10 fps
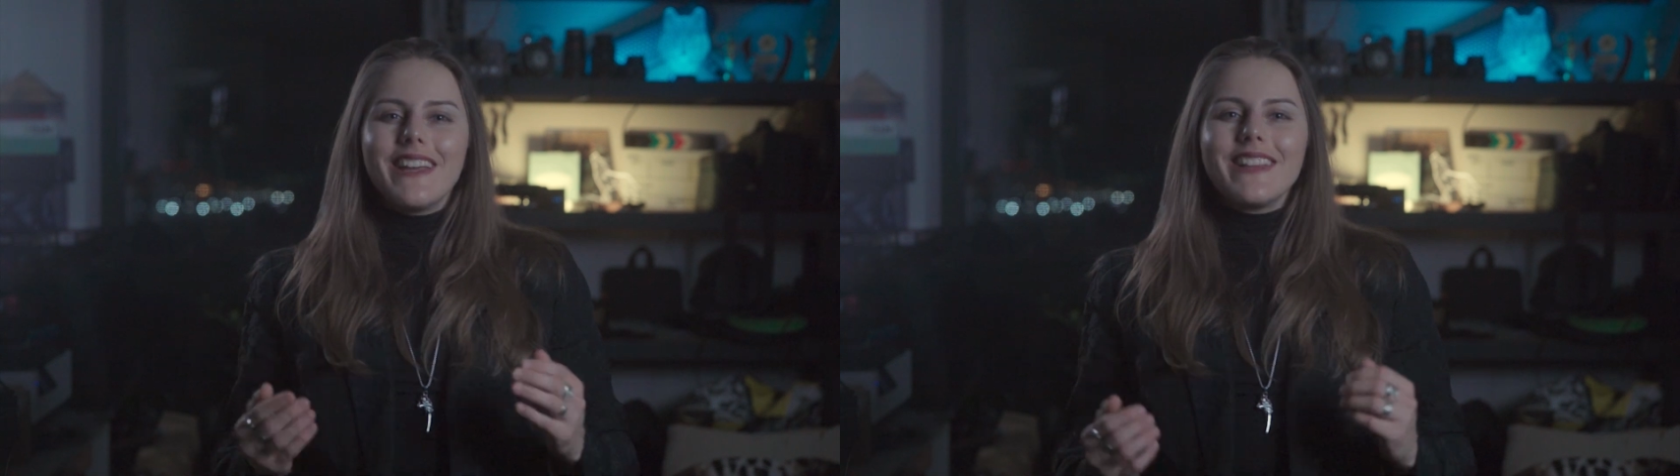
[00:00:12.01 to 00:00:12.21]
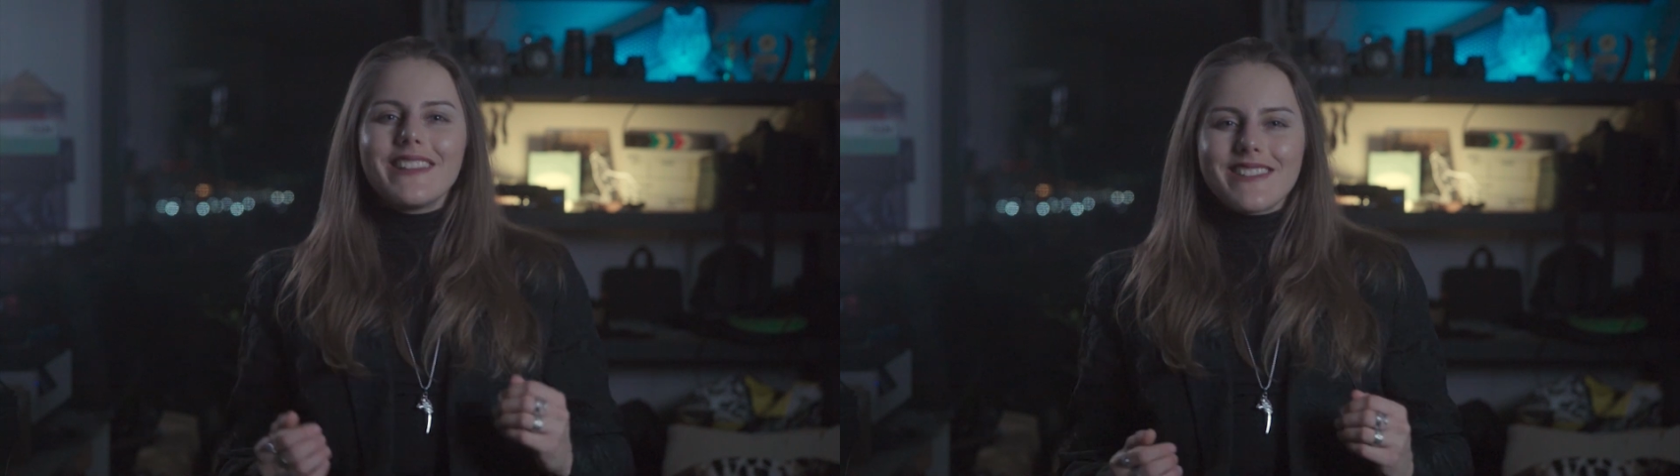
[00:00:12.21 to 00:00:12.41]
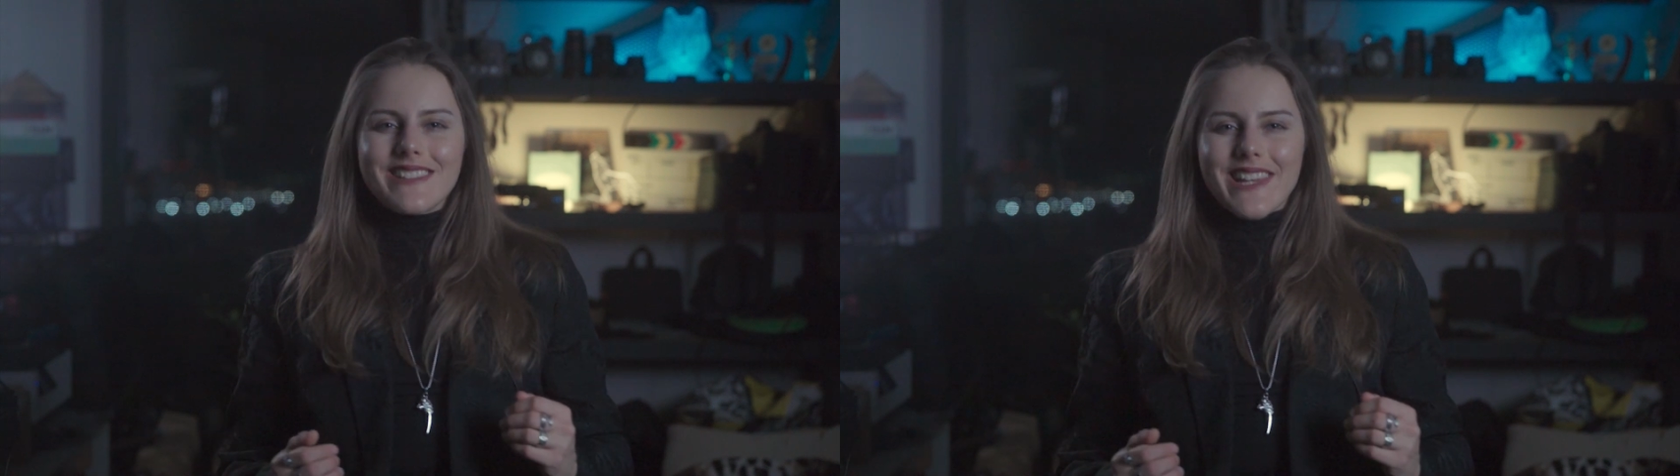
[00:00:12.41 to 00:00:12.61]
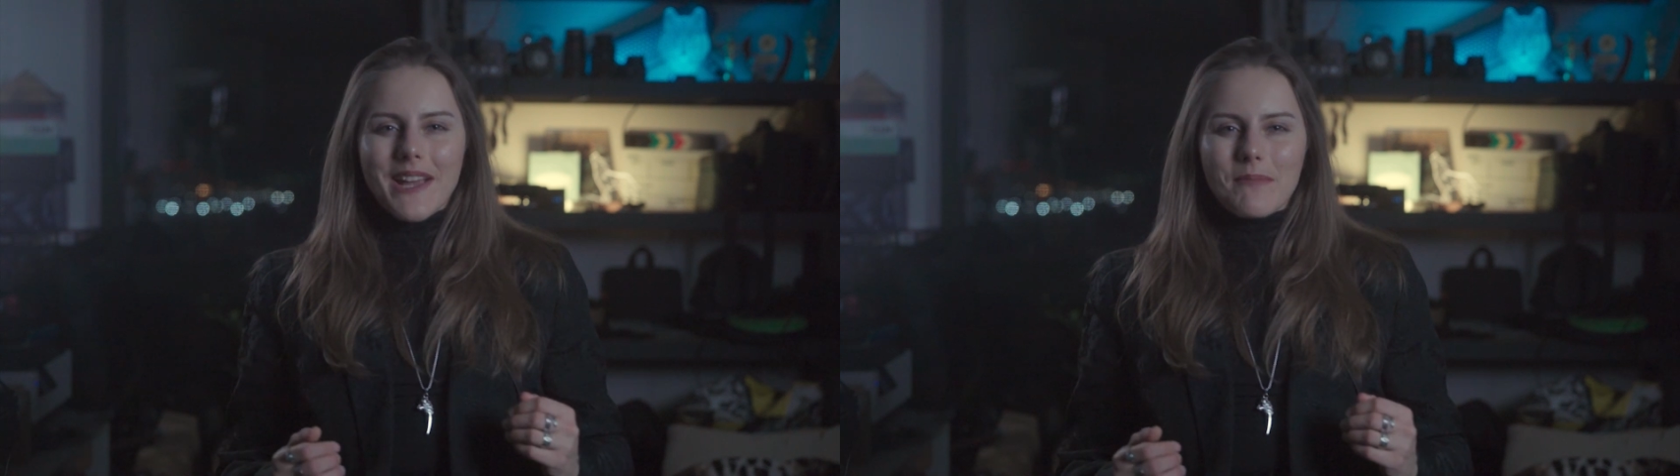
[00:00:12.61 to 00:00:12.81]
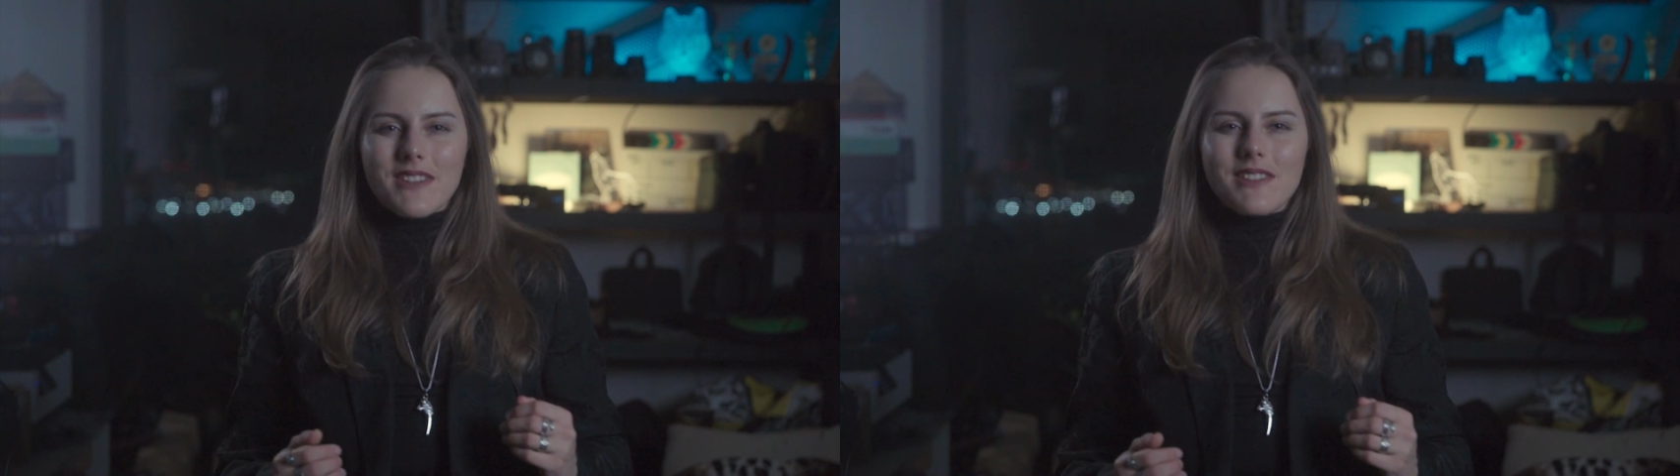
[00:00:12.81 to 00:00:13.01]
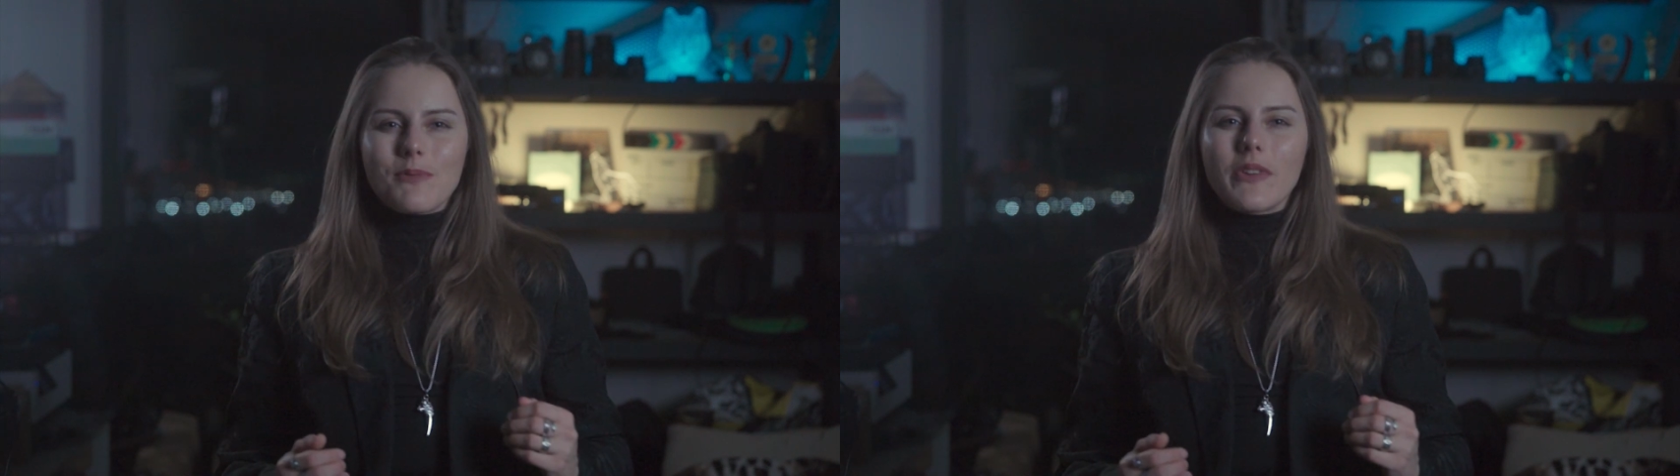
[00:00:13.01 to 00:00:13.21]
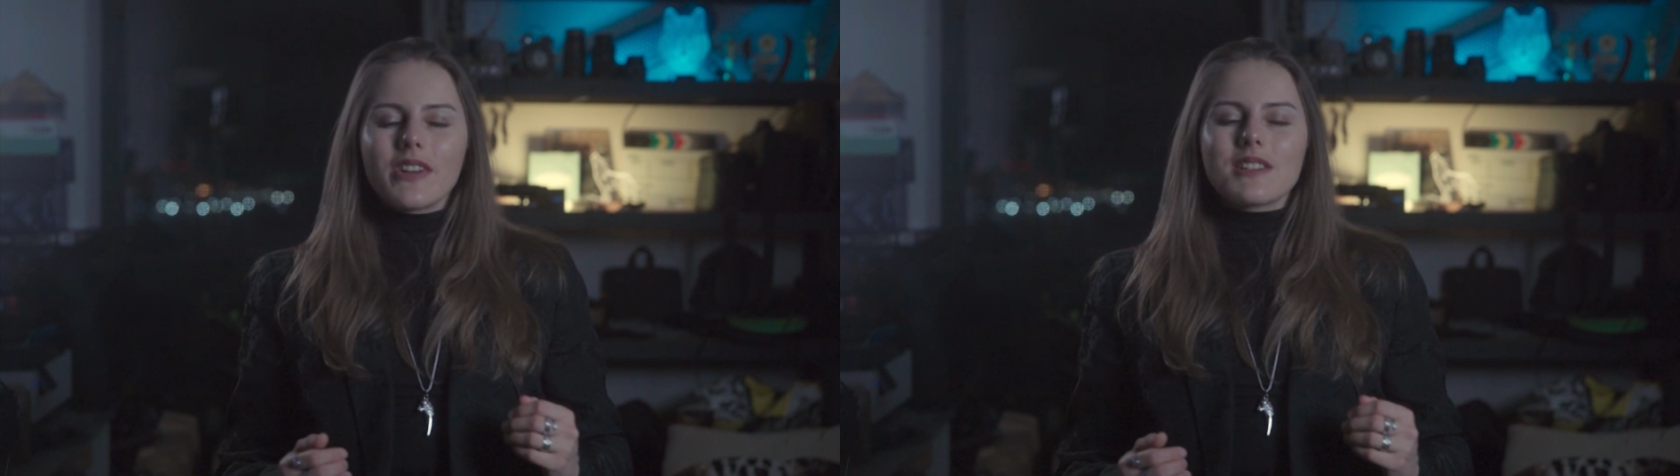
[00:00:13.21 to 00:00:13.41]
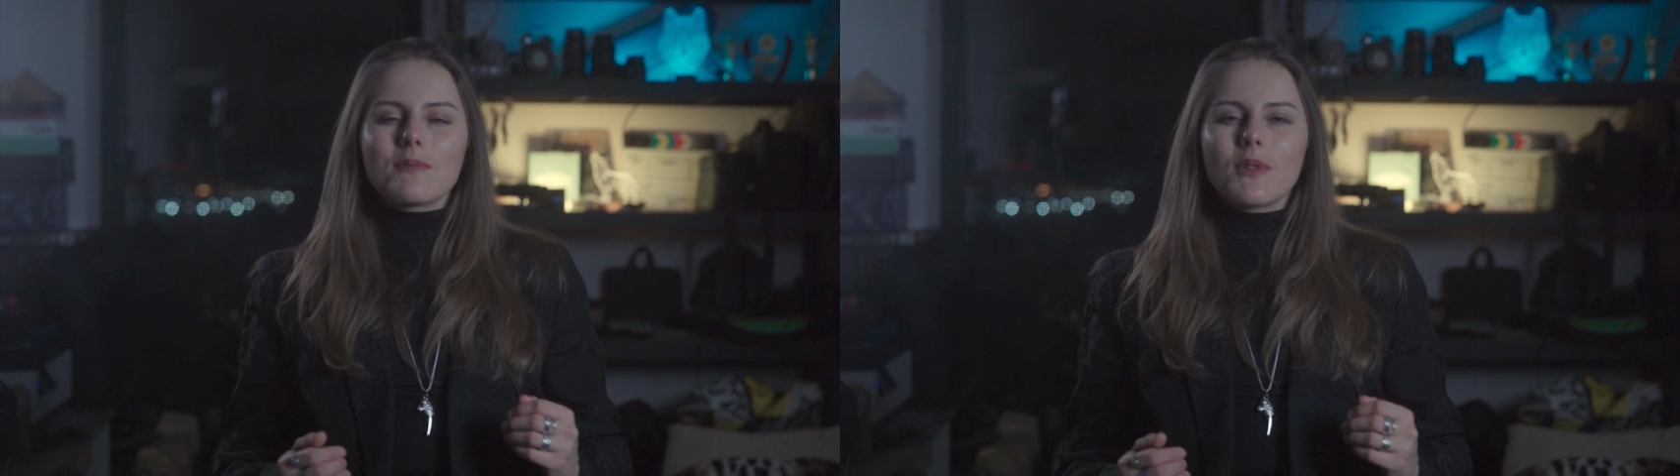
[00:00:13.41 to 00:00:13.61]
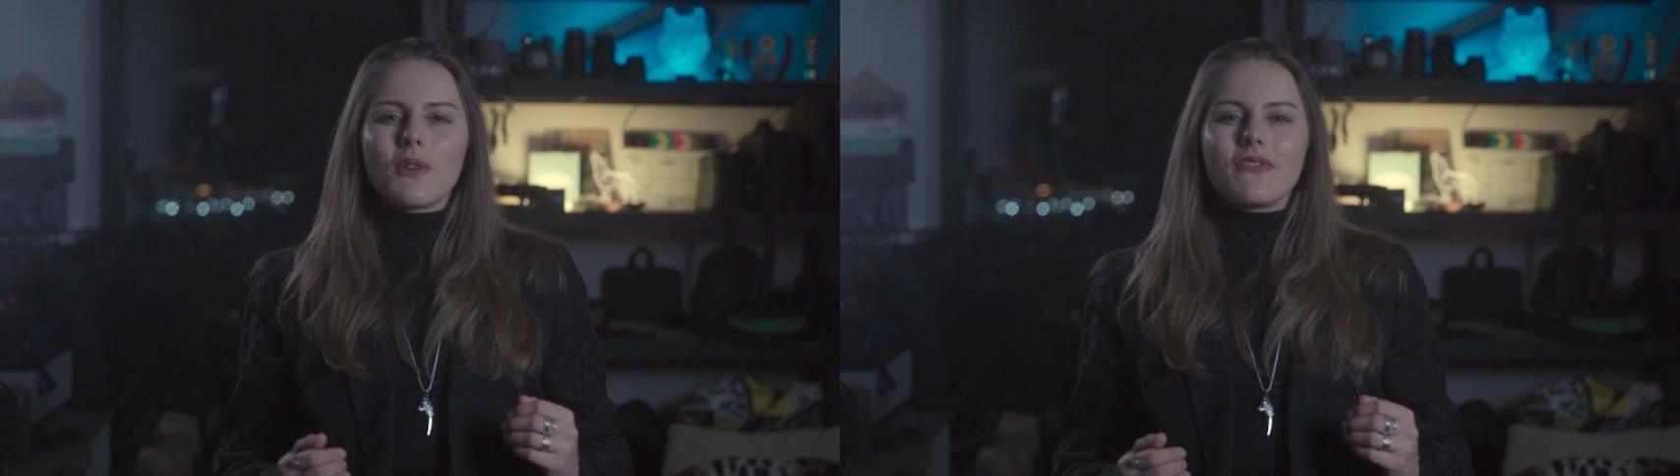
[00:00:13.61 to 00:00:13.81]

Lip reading: In this segment, we'll explore